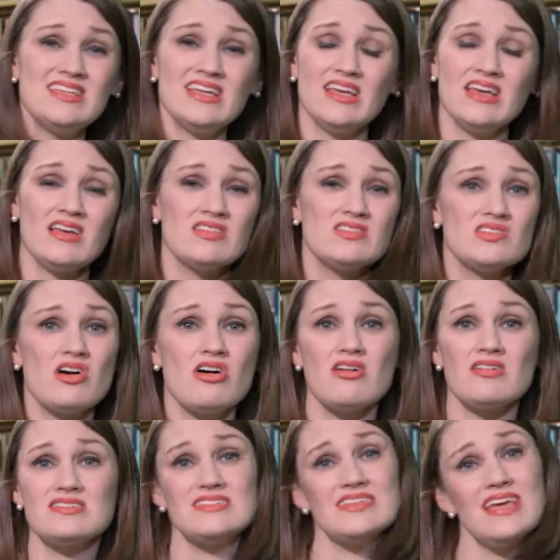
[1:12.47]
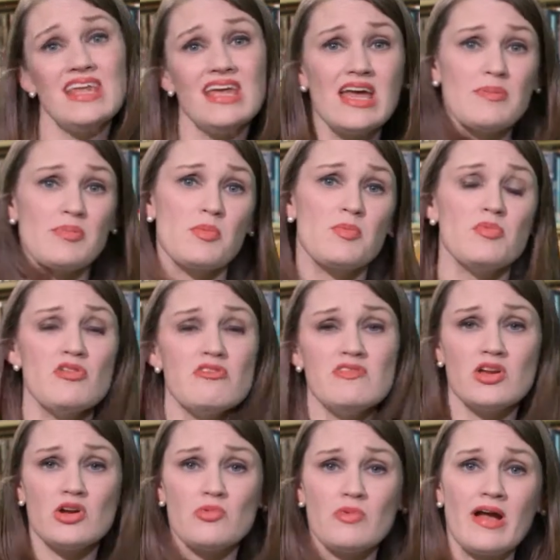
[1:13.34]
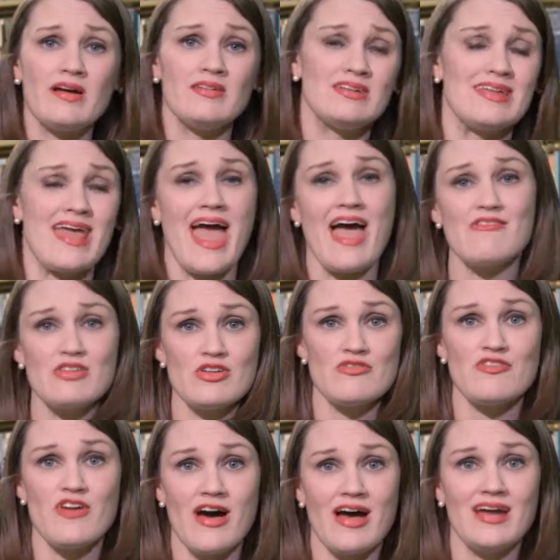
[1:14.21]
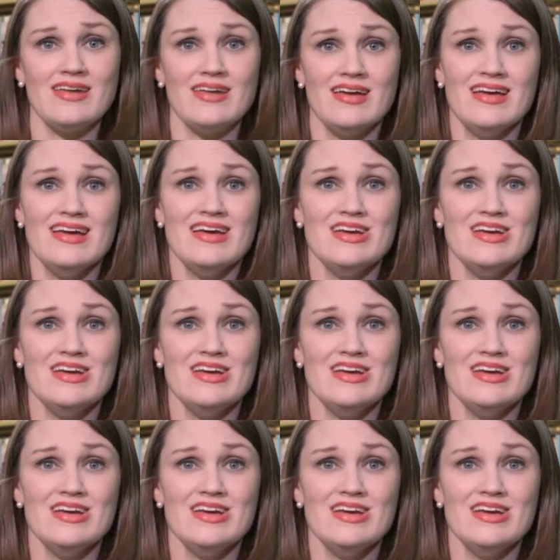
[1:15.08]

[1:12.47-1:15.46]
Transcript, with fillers: singing songs, getting up and moving around and having fun.